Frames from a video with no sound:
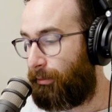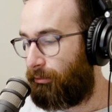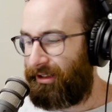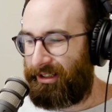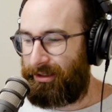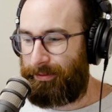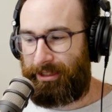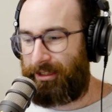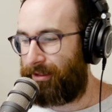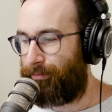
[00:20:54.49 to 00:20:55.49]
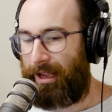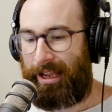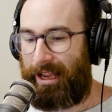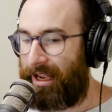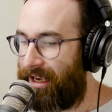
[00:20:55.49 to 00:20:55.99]
But when it comes to just
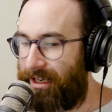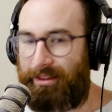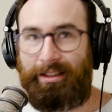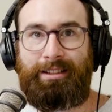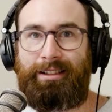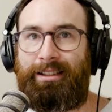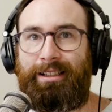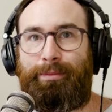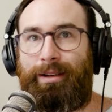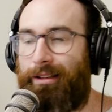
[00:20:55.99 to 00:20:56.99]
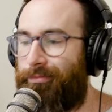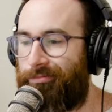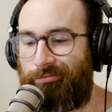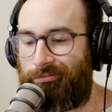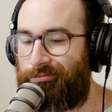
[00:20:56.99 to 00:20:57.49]
petty things like this, man,
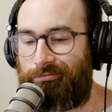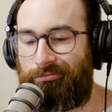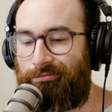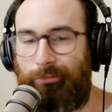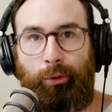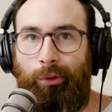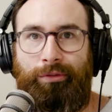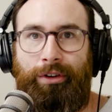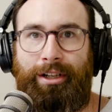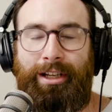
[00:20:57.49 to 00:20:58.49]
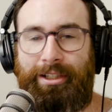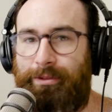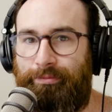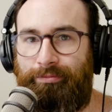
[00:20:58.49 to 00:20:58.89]
who the fuck cares?